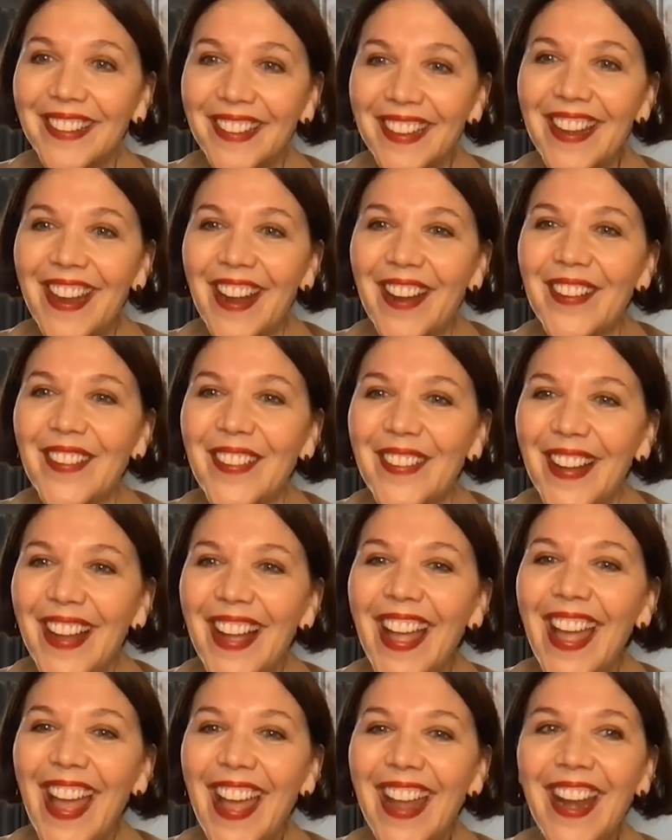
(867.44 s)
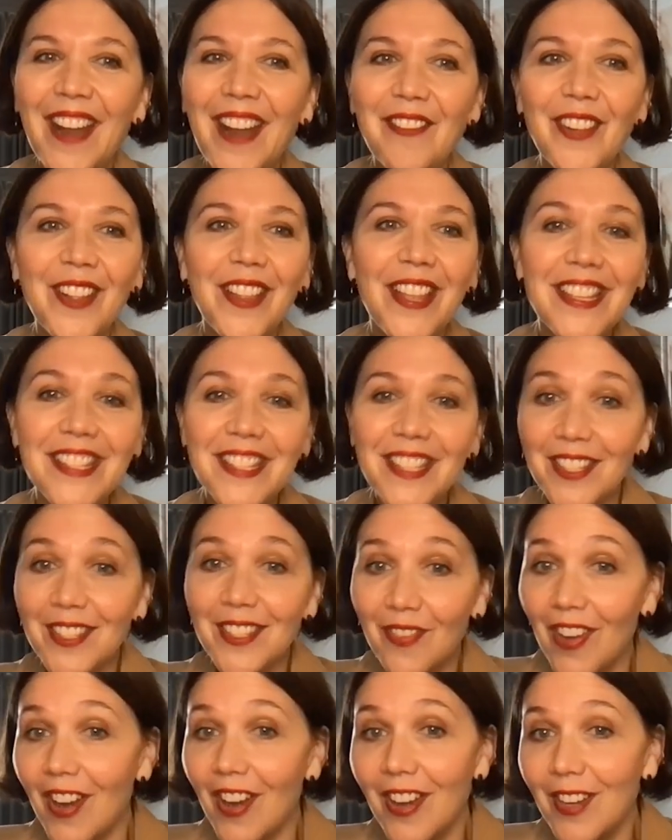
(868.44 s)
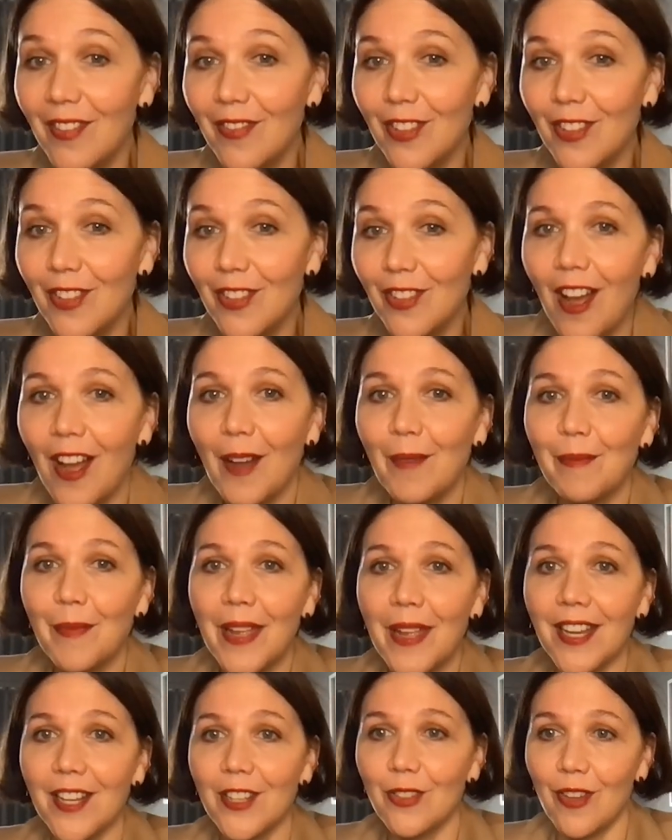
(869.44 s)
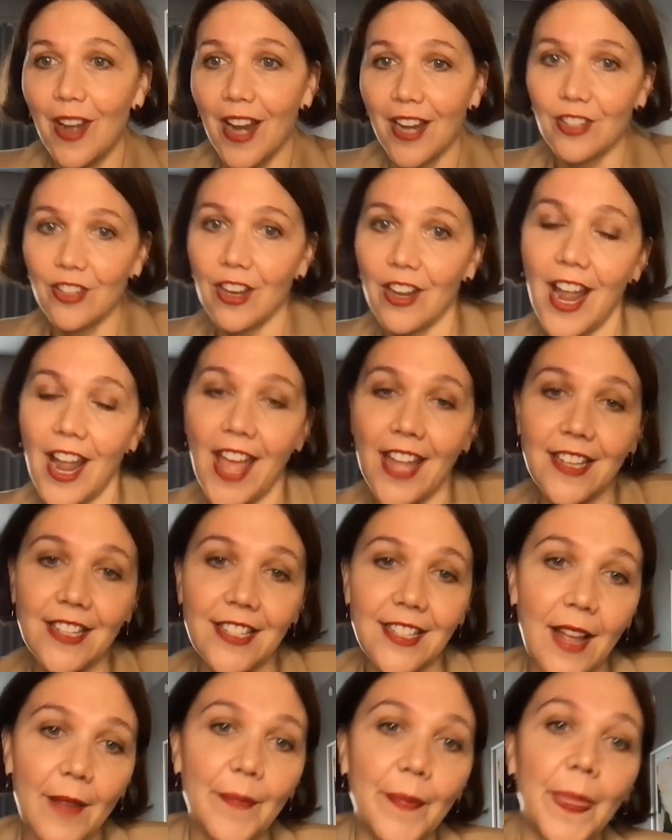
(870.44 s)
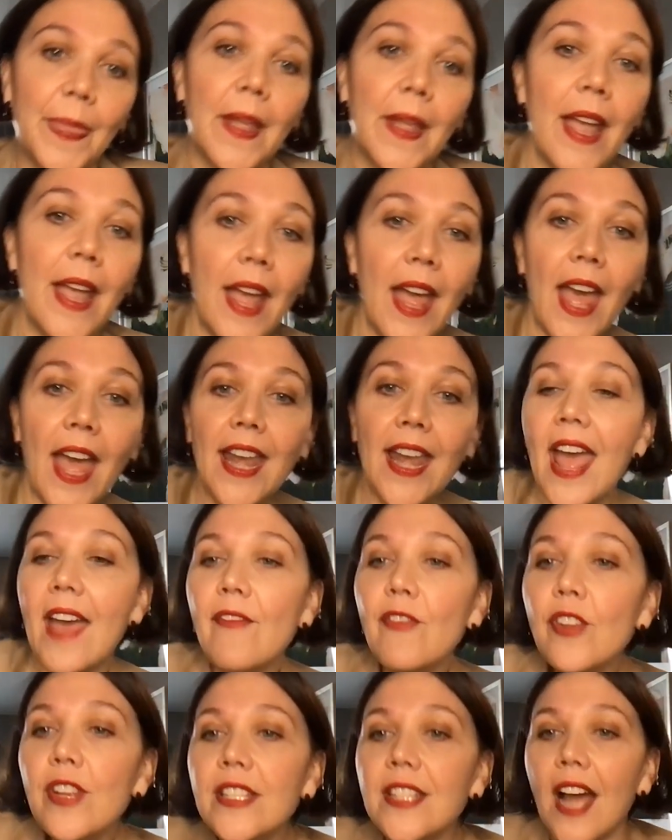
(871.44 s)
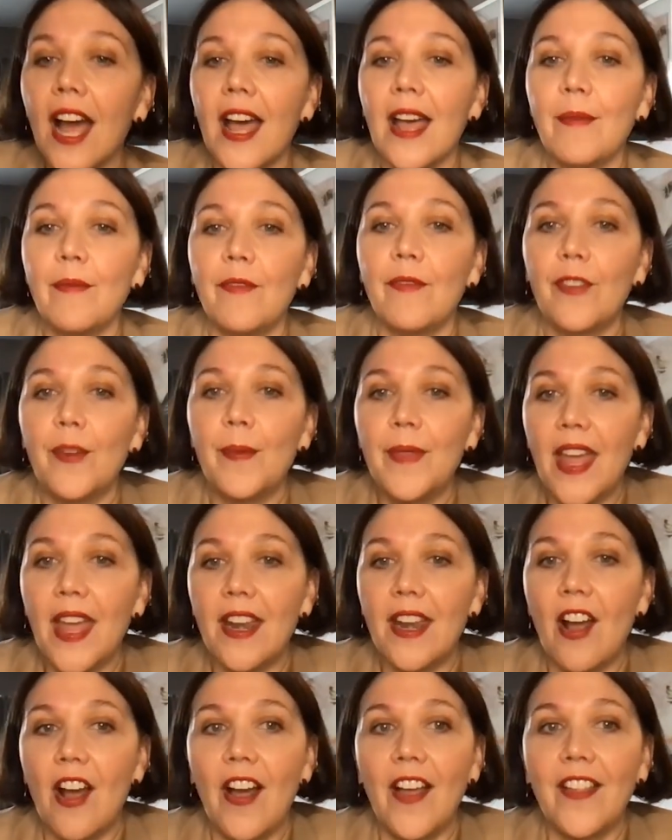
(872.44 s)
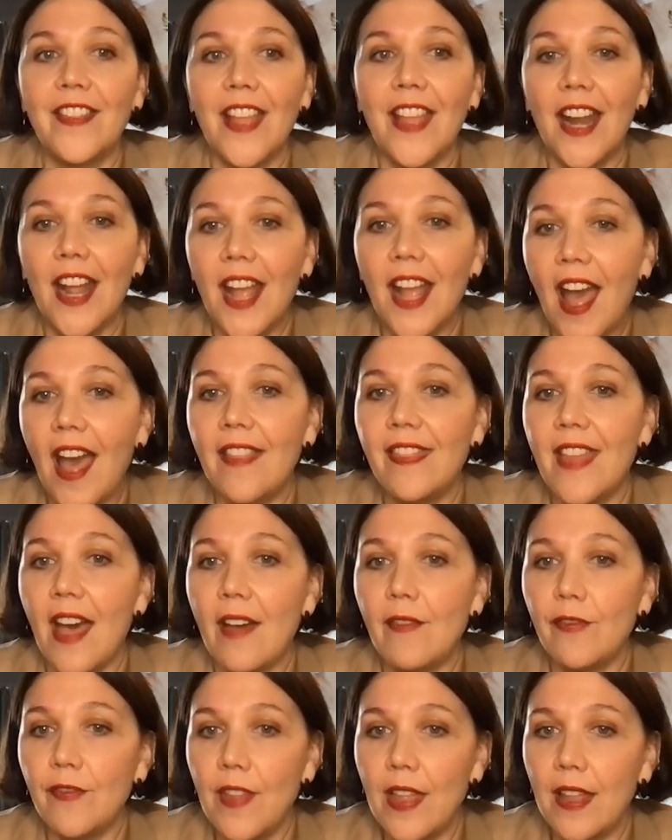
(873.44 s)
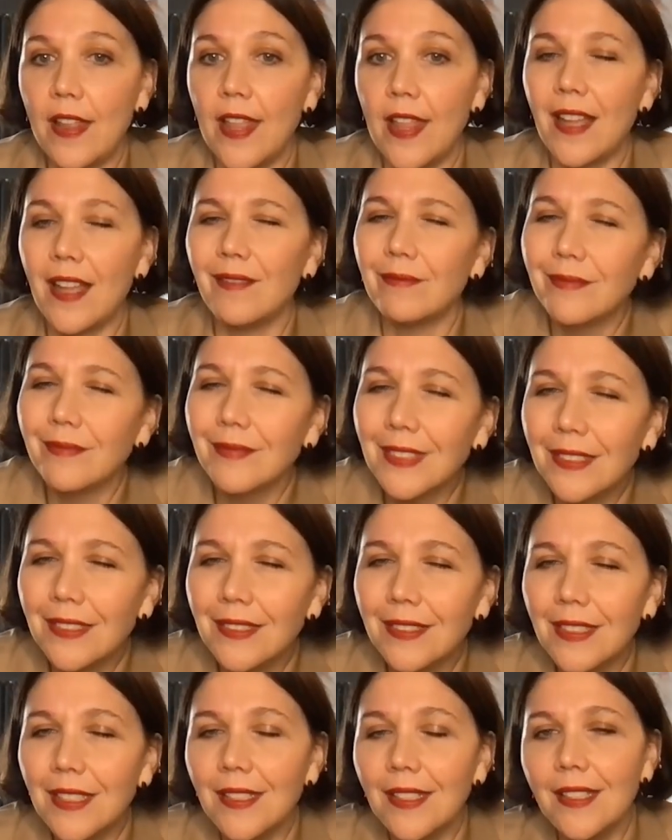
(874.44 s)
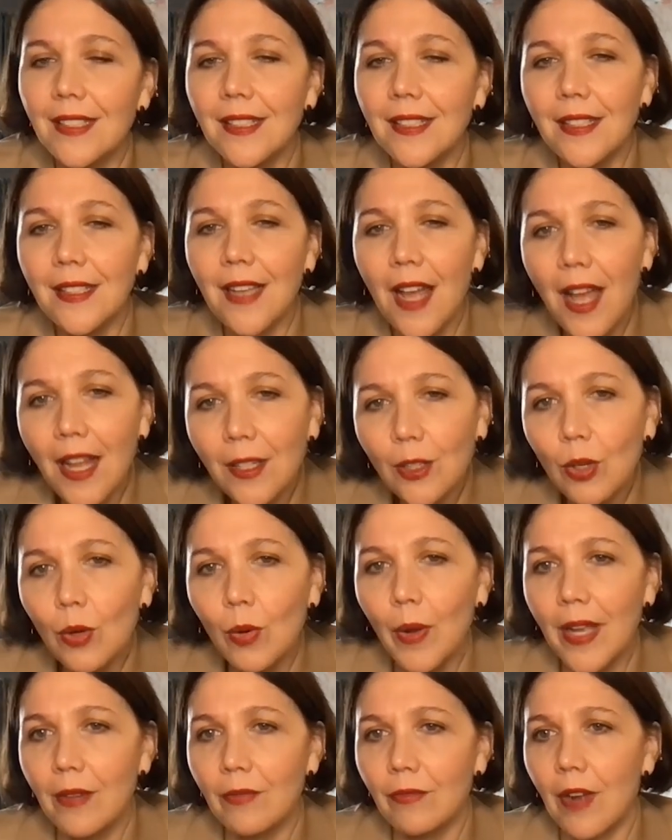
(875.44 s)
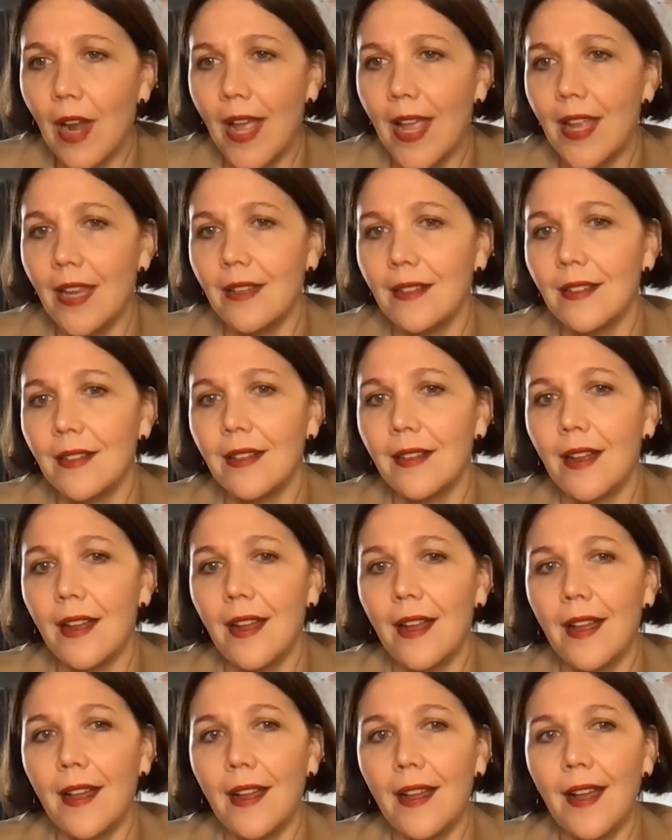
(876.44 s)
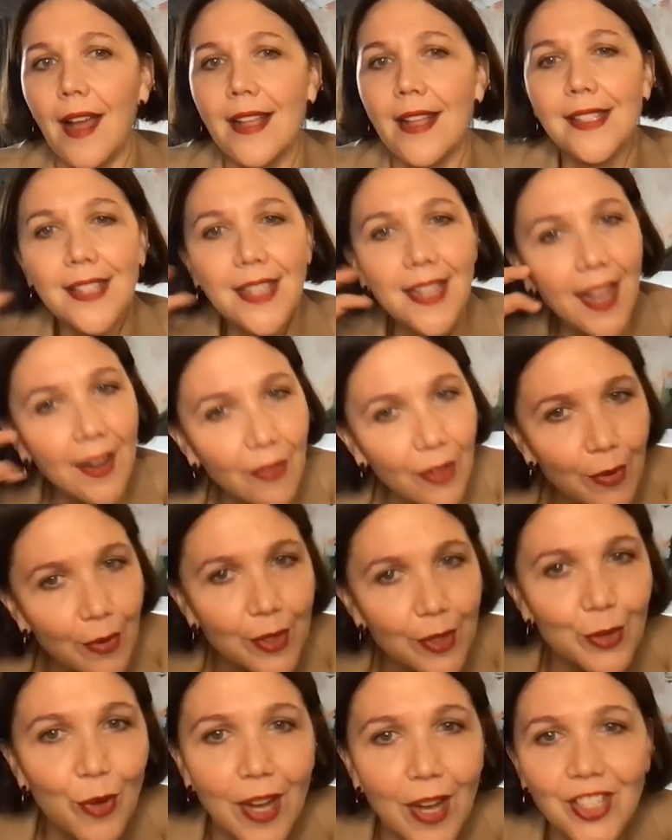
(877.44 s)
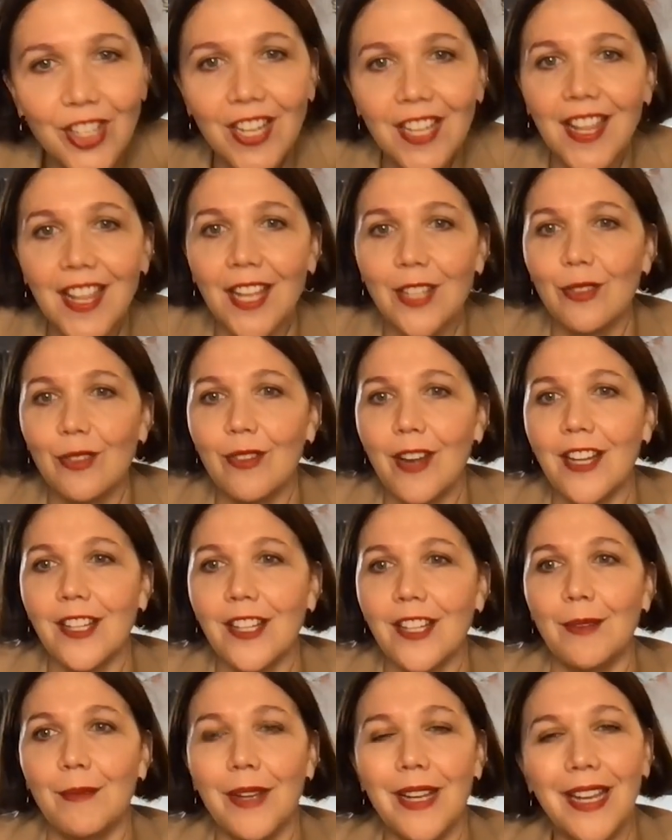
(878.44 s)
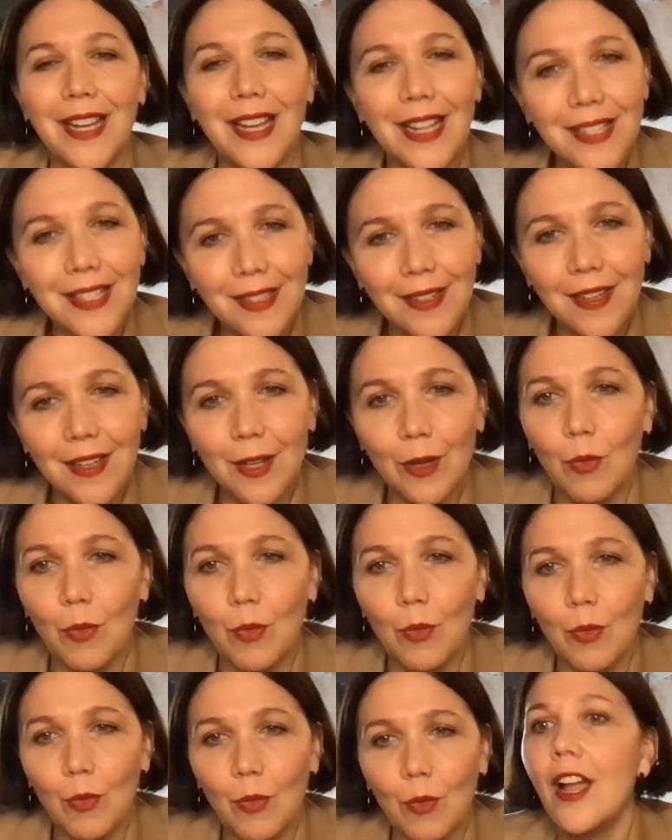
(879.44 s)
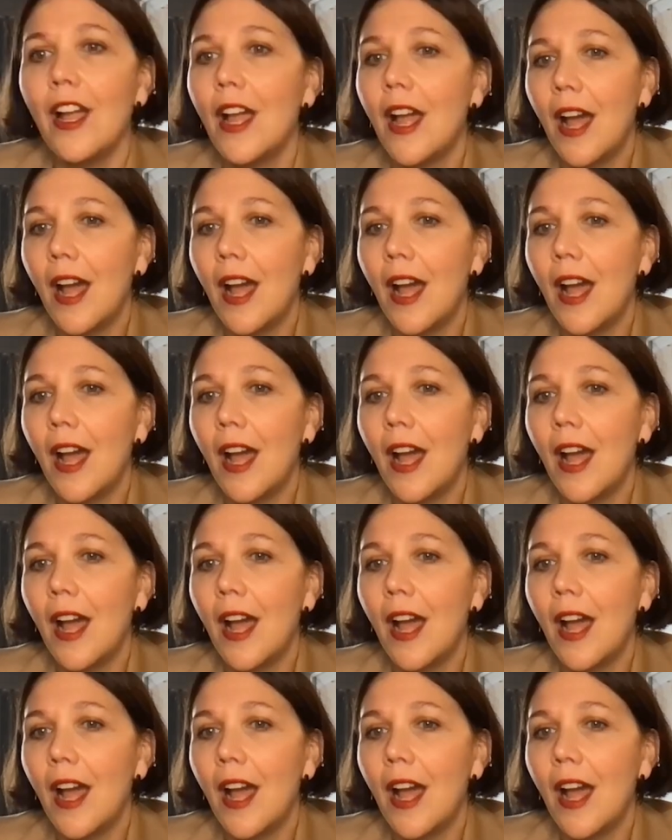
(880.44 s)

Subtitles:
you know? And I realized it's a very different job being a director. And every time from then on that I had that feeling, this is not quite right. I see everyone's rushing in that direction, but it isn't gonna work.